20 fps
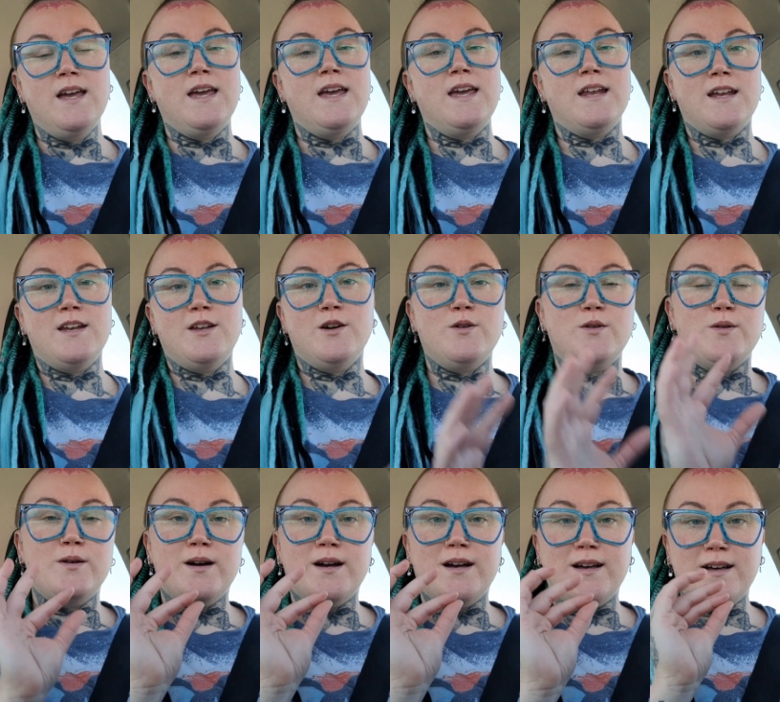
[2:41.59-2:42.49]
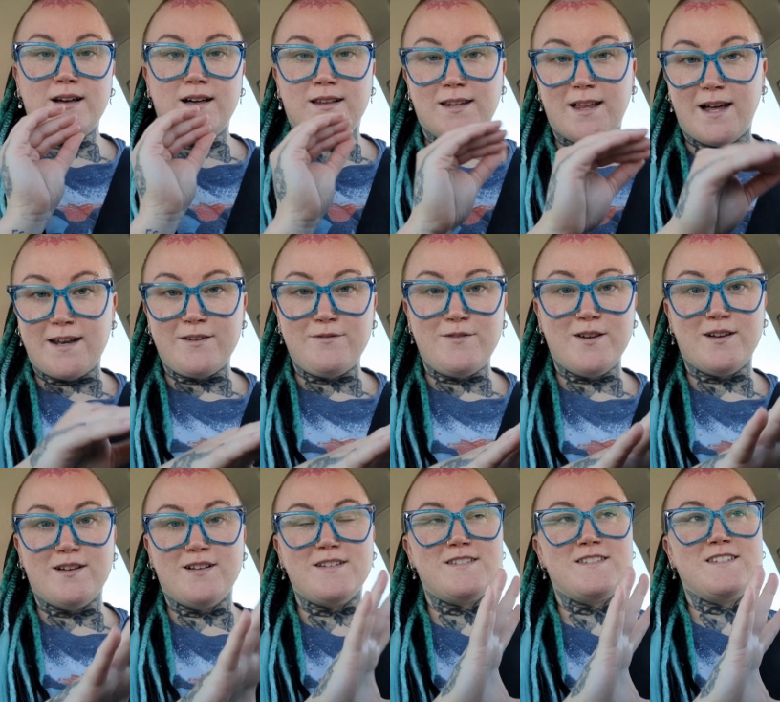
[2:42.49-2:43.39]
And I know a lot of
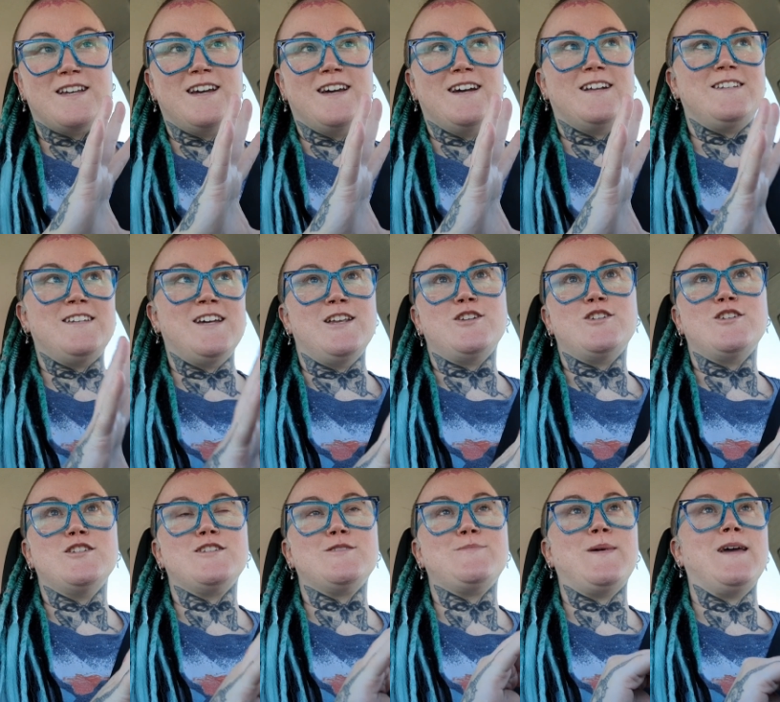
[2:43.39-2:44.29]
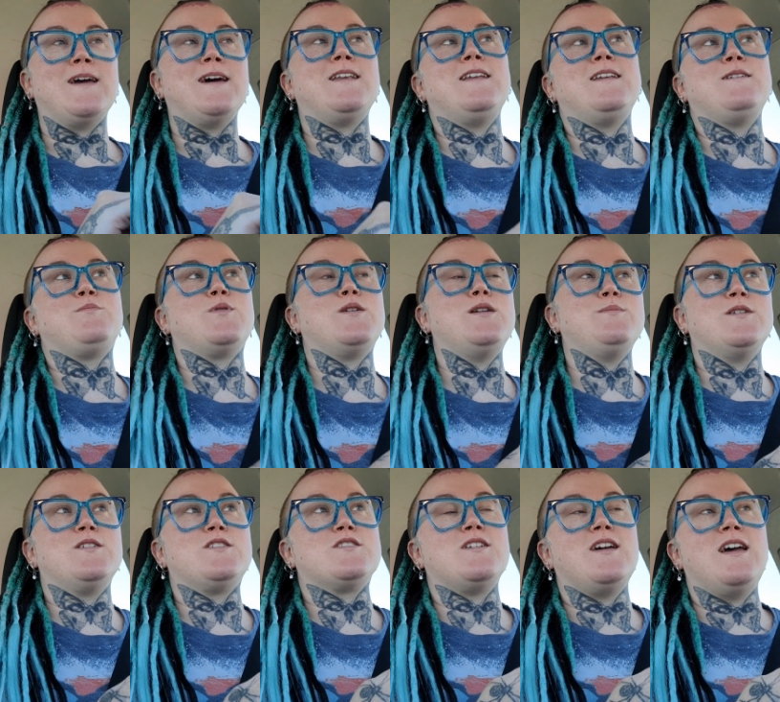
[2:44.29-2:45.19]
y'all's attention span, and pretty
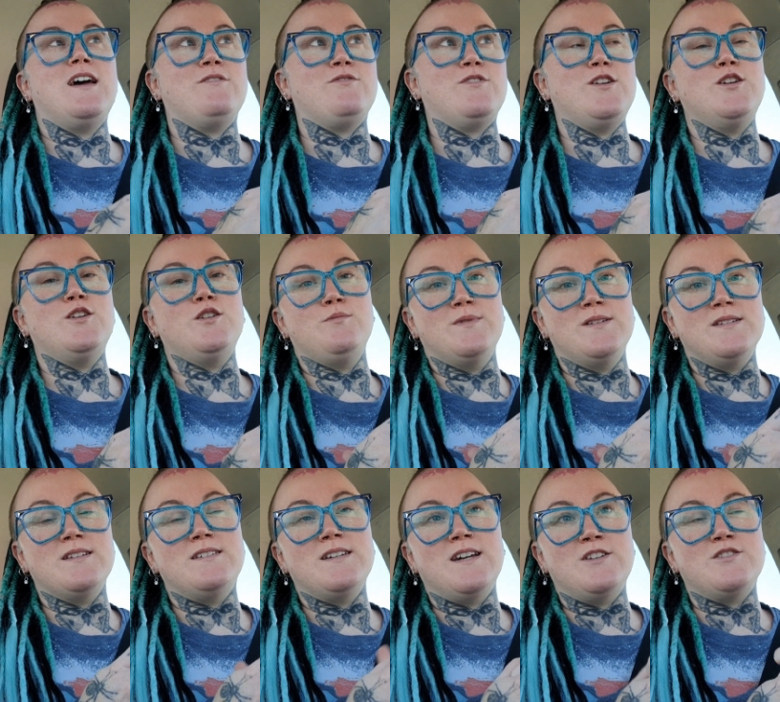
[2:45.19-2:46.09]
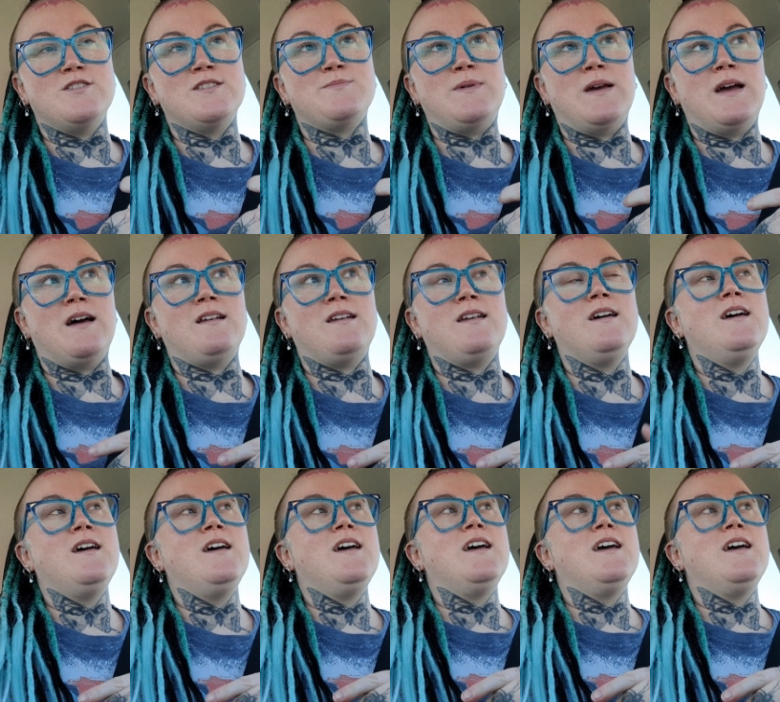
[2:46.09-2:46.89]
much every human's attention span,